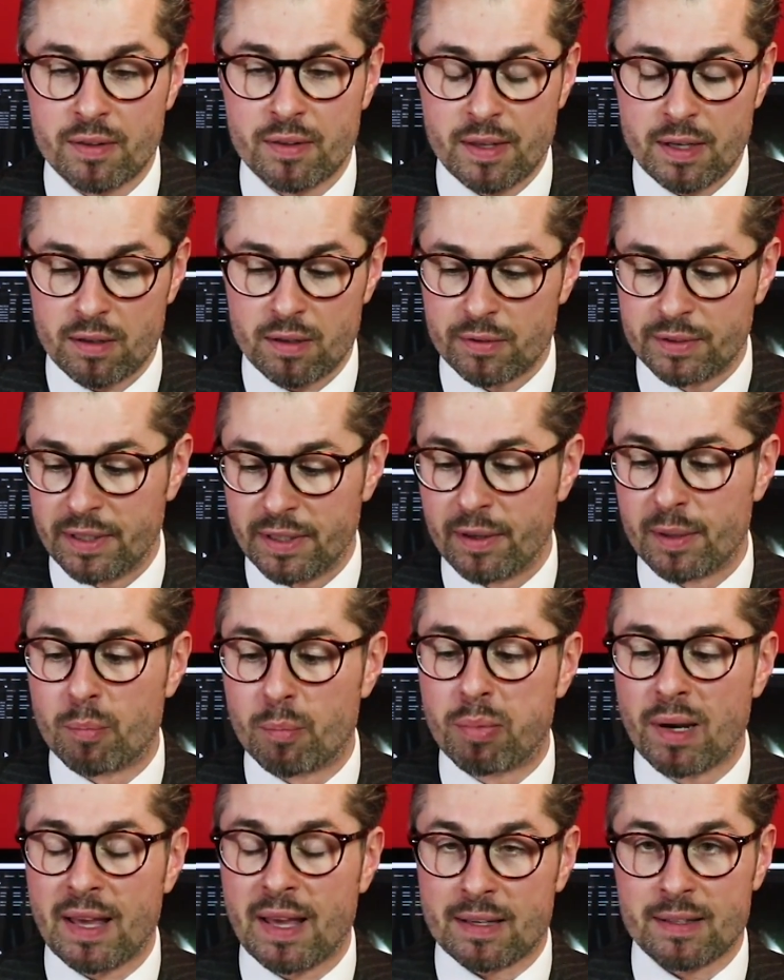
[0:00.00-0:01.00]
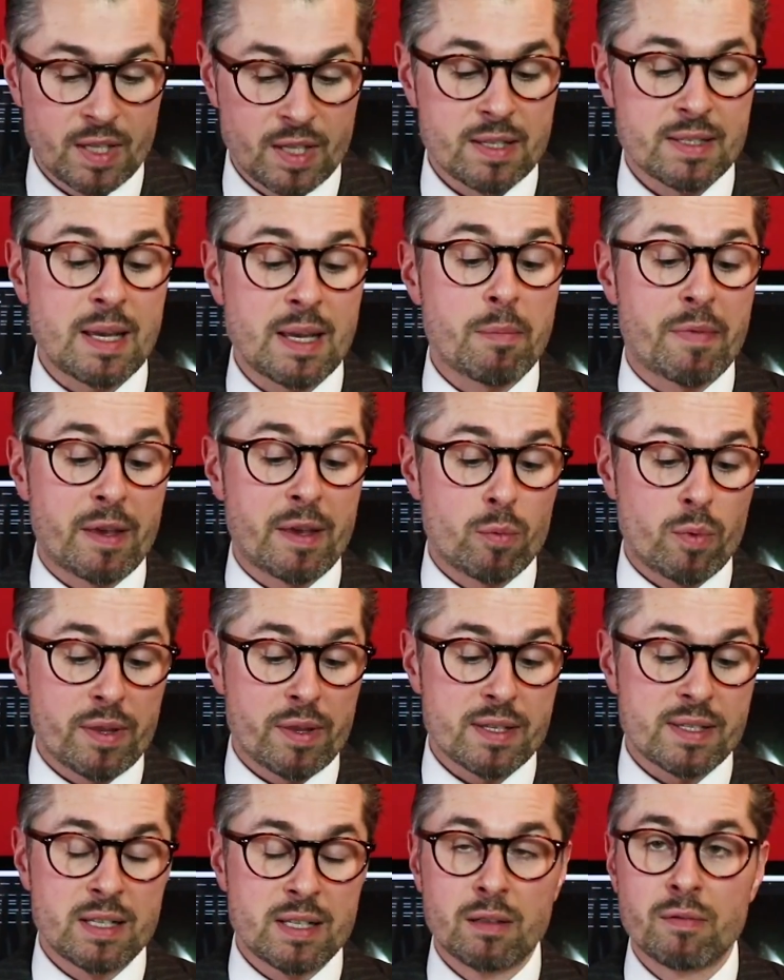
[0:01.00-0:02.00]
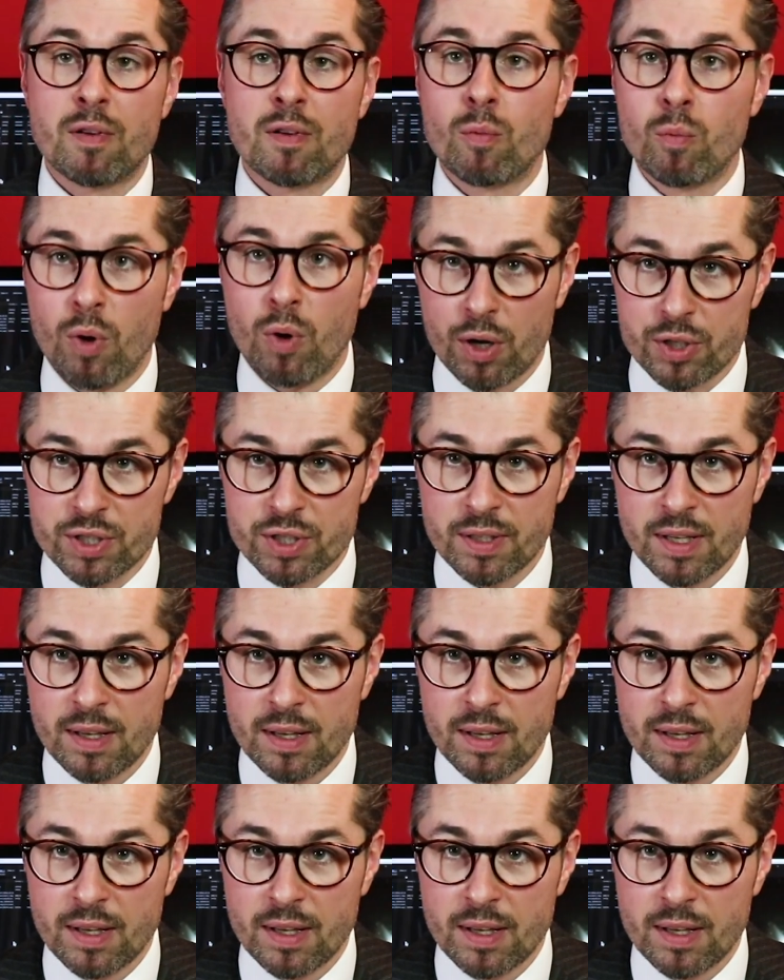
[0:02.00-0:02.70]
They are nearly black. Same thing with a silver watch.